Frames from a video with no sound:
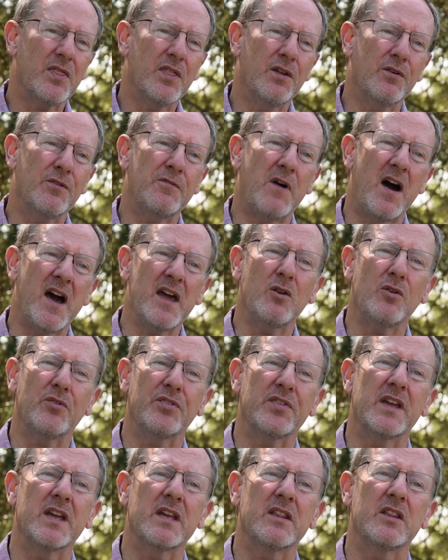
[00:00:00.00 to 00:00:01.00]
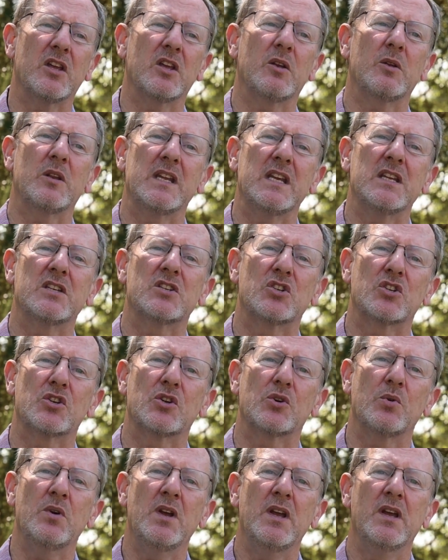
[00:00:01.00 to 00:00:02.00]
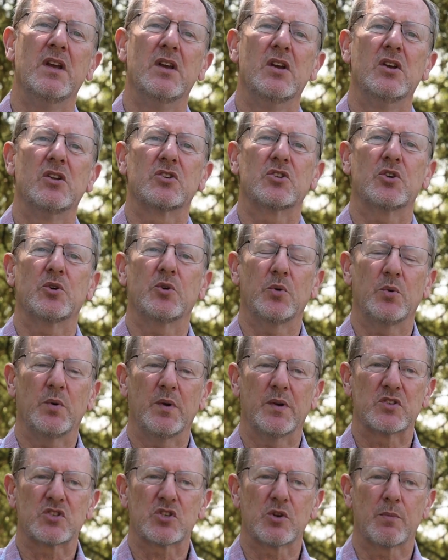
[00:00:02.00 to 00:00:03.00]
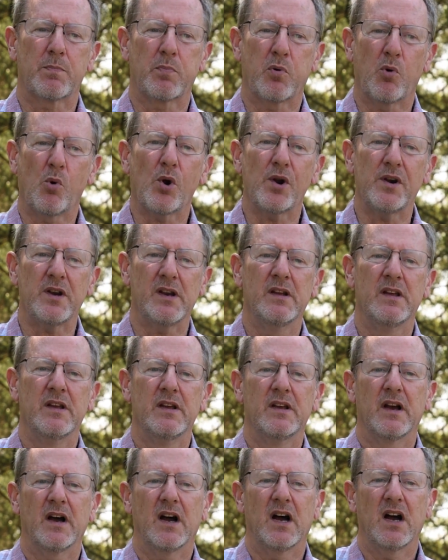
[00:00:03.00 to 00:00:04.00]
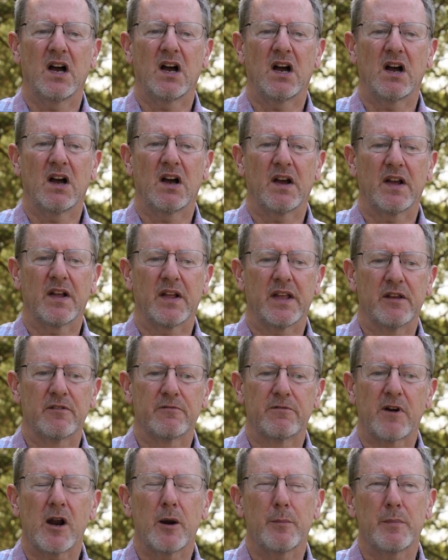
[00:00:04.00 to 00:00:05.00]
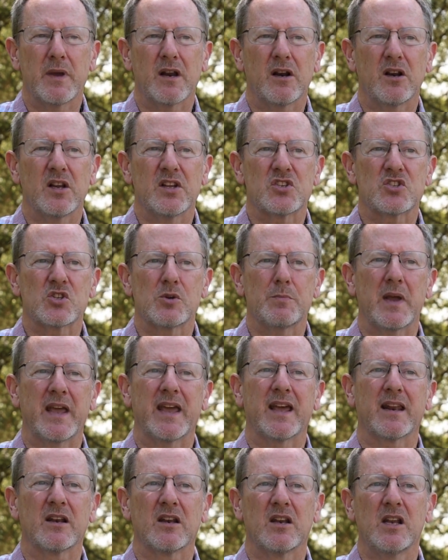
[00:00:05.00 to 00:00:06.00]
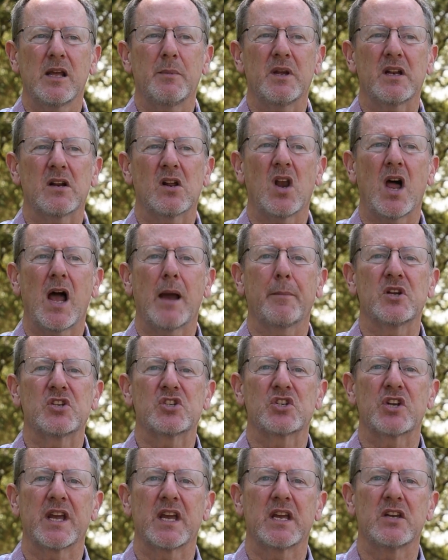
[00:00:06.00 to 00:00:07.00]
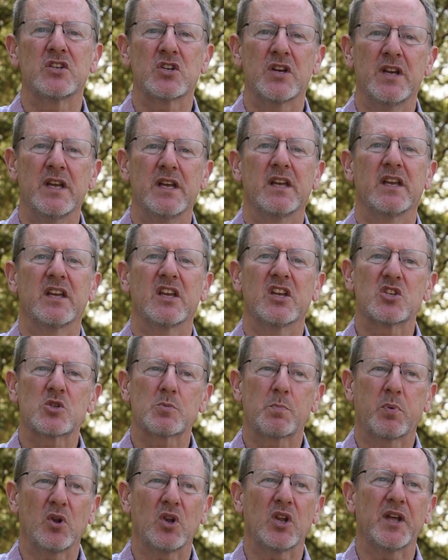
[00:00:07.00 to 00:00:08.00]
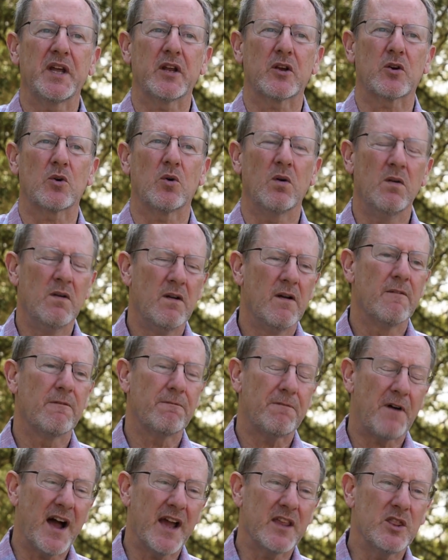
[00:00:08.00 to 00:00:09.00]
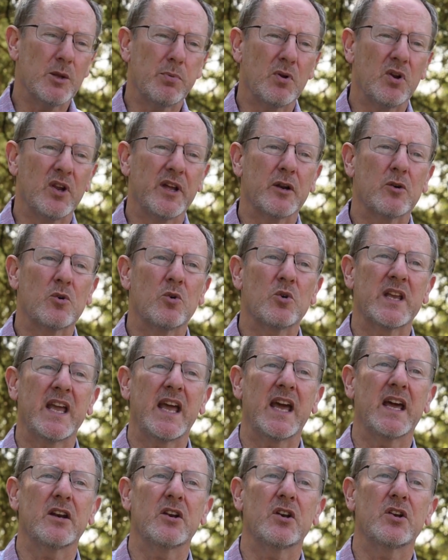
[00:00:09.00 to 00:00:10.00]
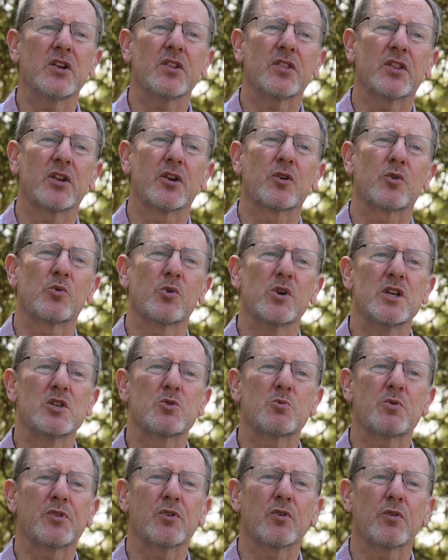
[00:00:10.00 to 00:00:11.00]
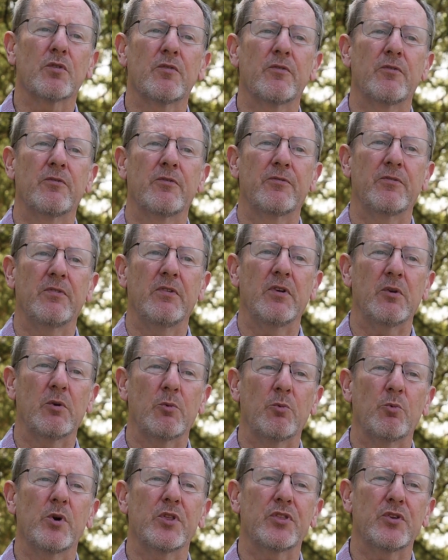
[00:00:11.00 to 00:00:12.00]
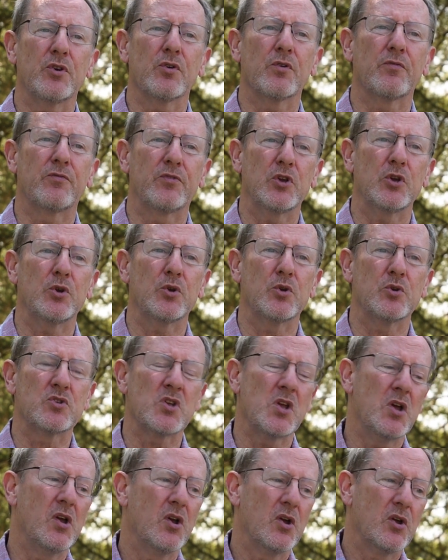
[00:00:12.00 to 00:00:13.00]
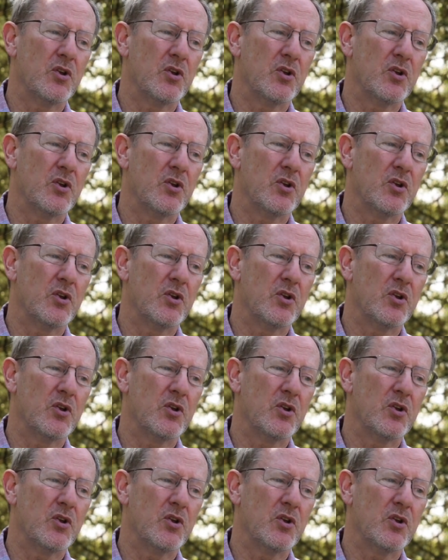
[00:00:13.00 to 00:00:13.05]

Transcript: The final thing that you need to do to support environmentalism and limit climate change is political. Find the political candidate that agrees with your views,